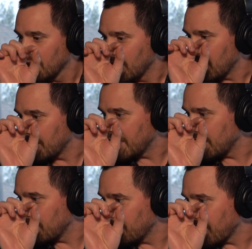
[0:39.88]
at the
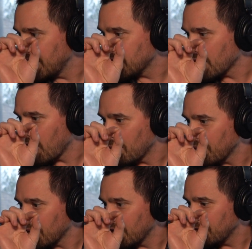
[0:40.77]
very top
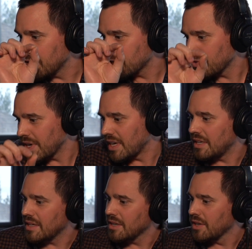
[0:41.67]
of the screen,
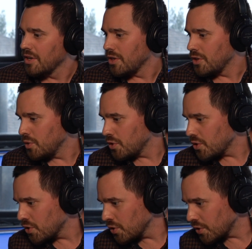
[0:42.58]
you
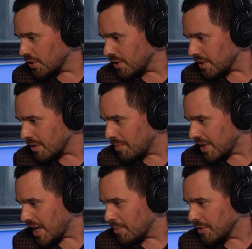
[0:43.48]
should be
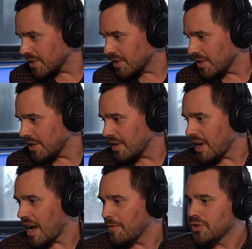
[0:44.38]
able to
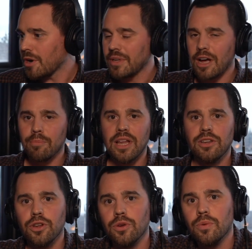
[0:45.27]
have a drop-down
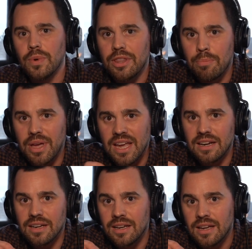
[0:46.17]
menu with
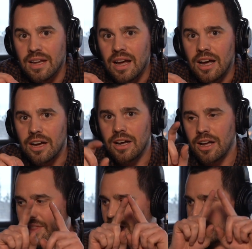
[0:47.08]
pin,
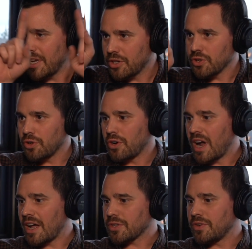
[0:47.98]
and that'll make sure
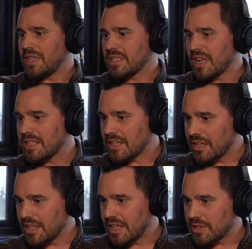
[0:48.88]
our screen is nice and
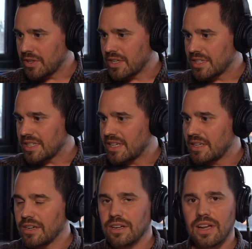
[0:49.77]
clear so you can see
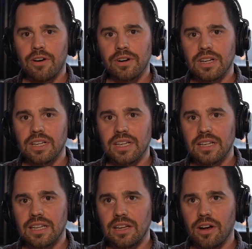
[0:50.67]
Erin
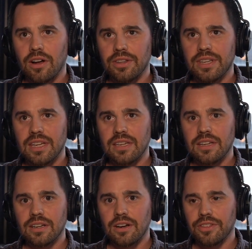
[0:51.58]
clearly on
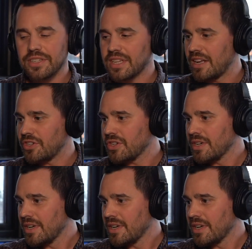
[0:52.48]
the stage.